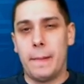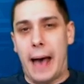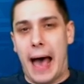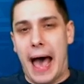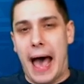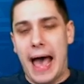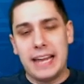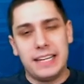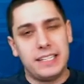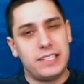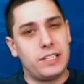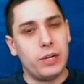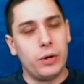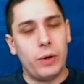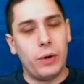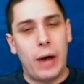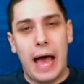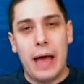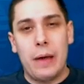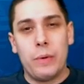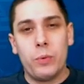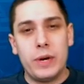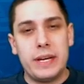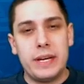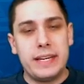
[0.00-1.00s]
I don't
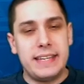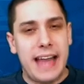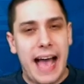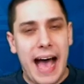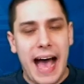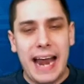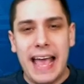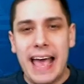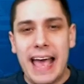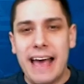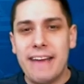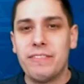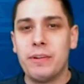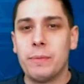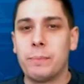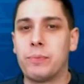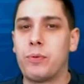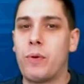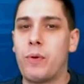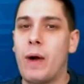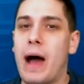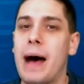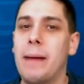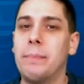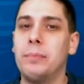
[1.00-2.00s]
I would not have a
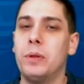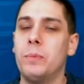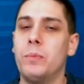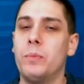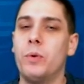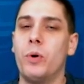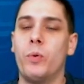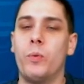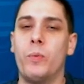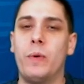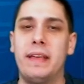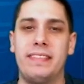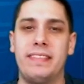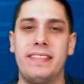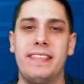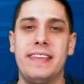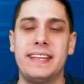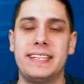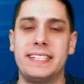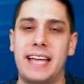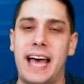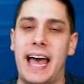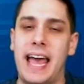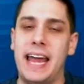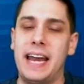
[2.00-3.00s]
problem with
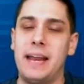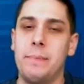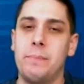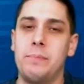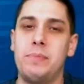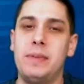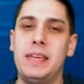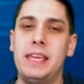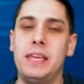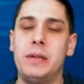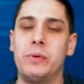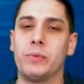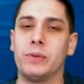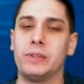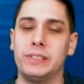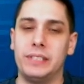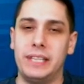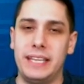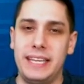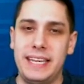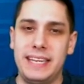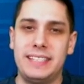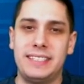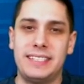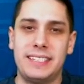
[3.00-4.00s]
this item being
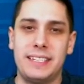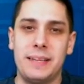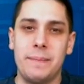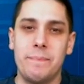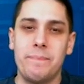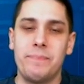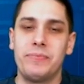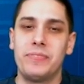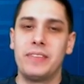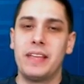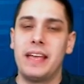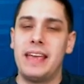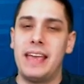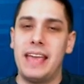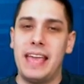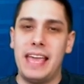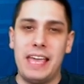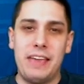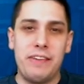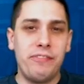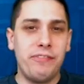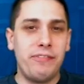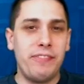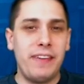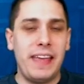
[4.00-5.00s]
released
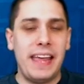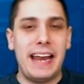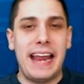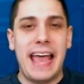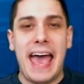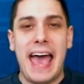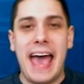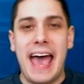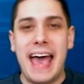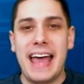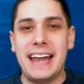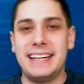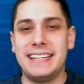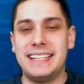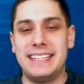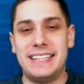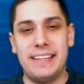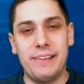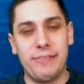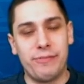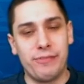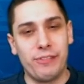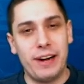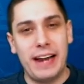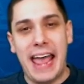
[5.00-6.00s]
if it had
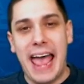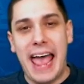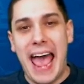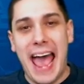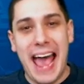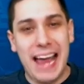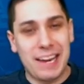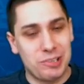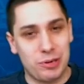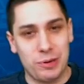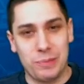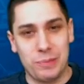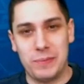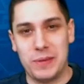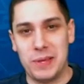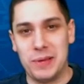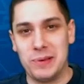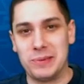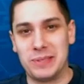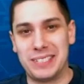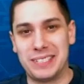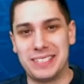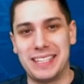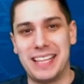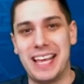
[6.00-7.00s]
different
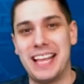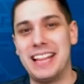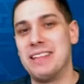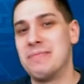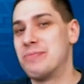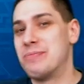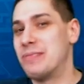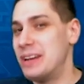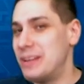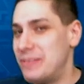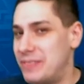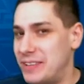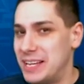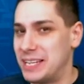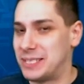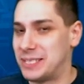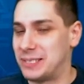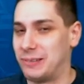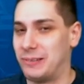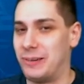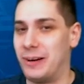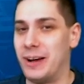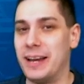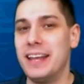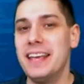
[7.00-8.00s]
attributes than the
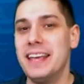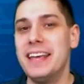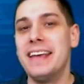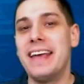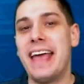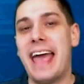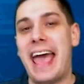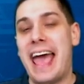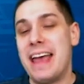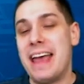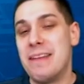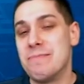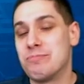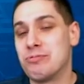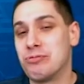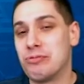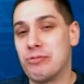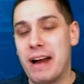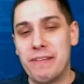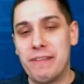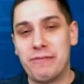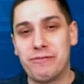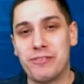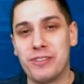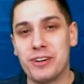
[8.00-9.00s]
previous one, and
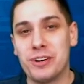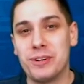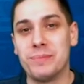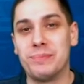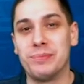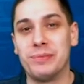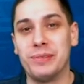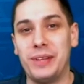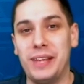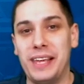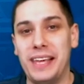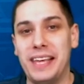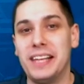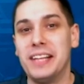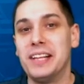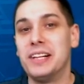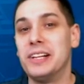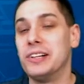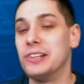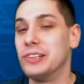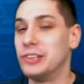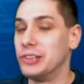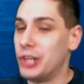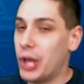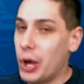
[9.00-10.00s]
preferably
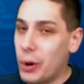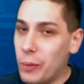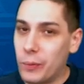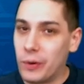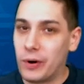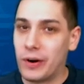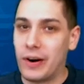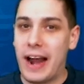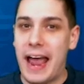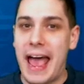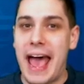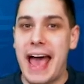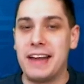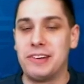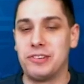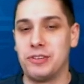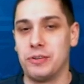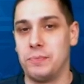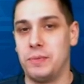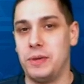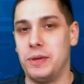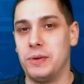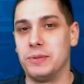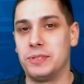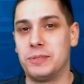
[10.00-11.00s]
lower
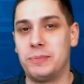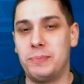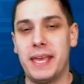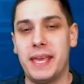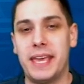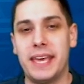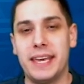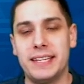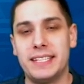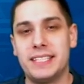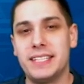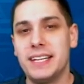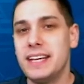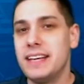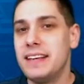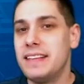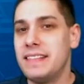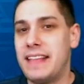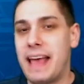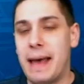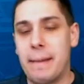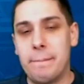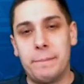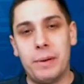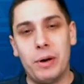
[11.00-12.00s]
attributes, because
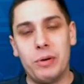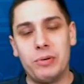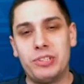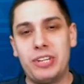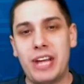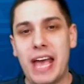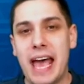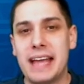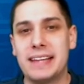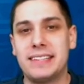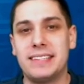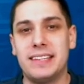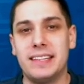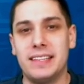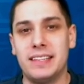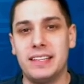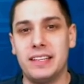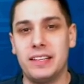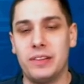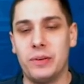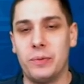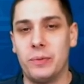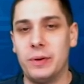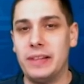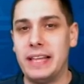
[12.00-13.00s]
that Bo Jackson,
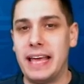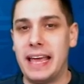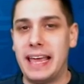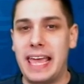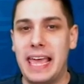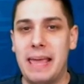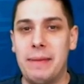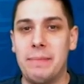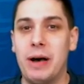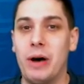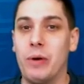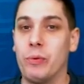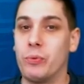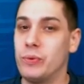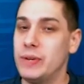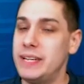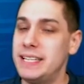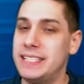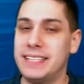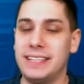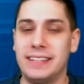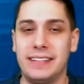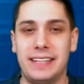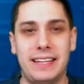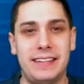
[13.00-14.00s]
the, the one that came out
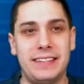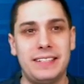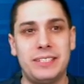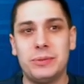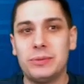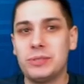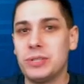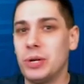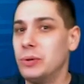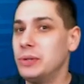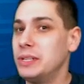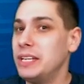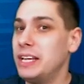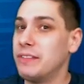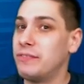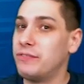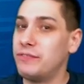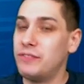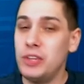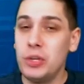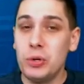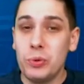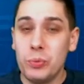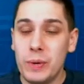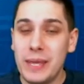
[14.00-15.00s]
recently, and this was only a
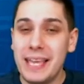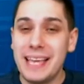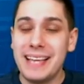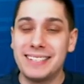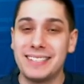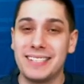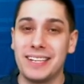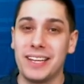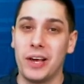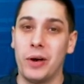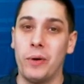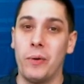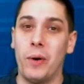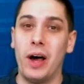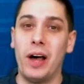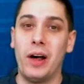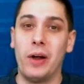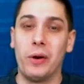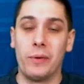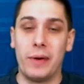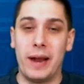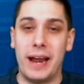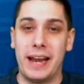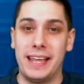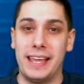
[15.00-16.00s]
few weeks ago
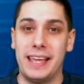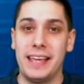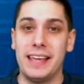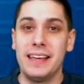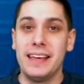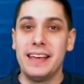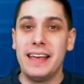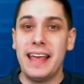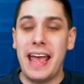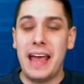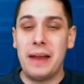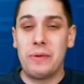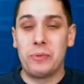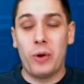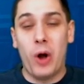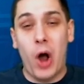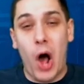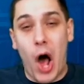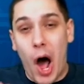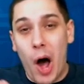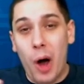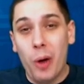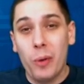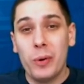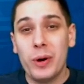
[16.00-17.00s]
already, and we're
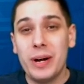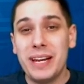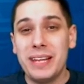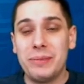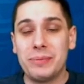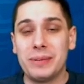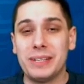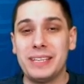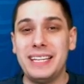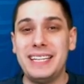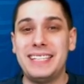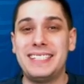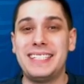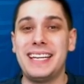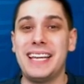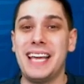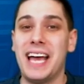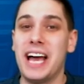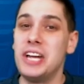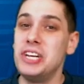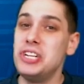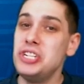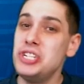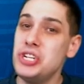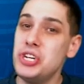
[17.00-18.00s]
already releasing
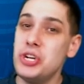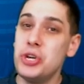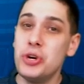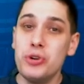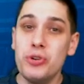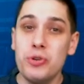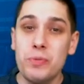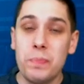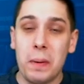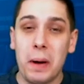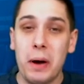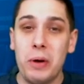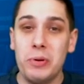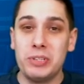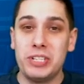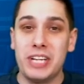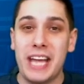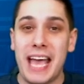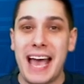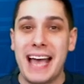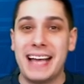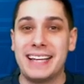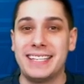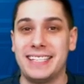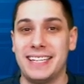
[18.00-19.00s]
a new Bo
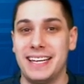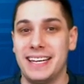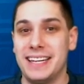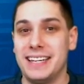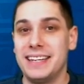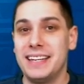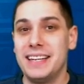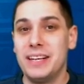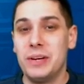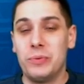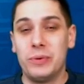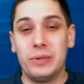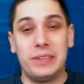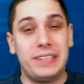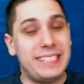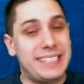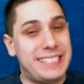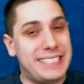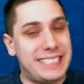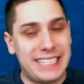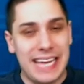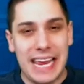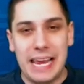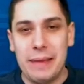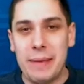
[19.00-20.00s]
Jackson with the
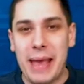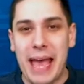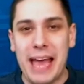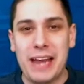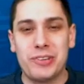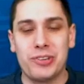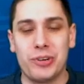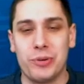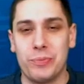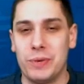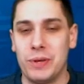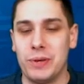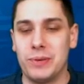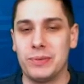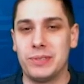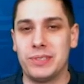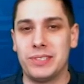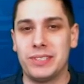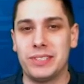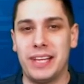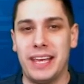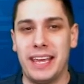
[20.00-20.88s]
same attributes.